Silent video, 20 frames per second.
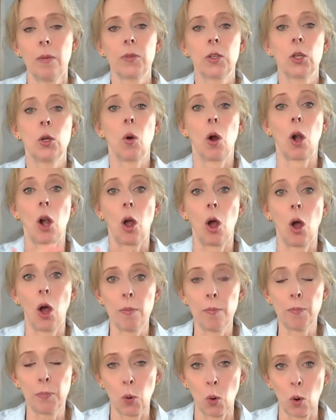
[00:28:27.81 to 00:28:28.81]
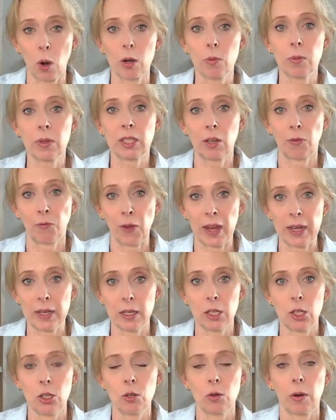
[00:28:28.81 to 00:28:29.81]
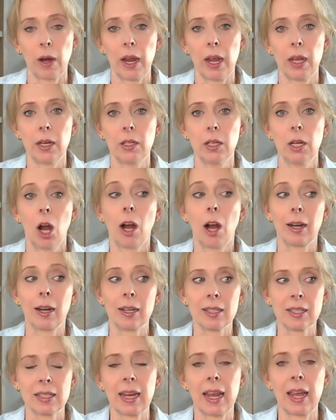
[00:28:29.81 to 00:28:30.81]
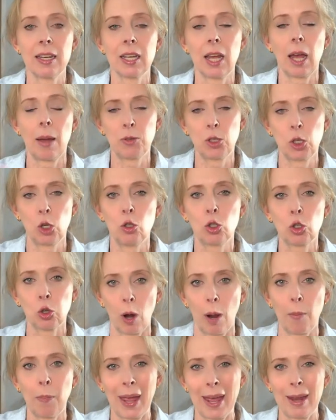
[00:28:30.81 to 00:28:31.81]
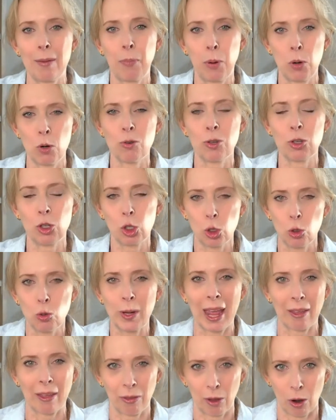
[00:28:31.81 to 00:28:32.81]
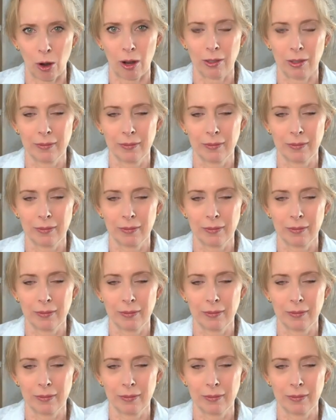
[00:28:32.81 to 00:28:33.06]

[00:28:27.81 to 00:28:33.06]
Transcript: who are on board with defending Ukraine are going to stand up to Trump and Putin together.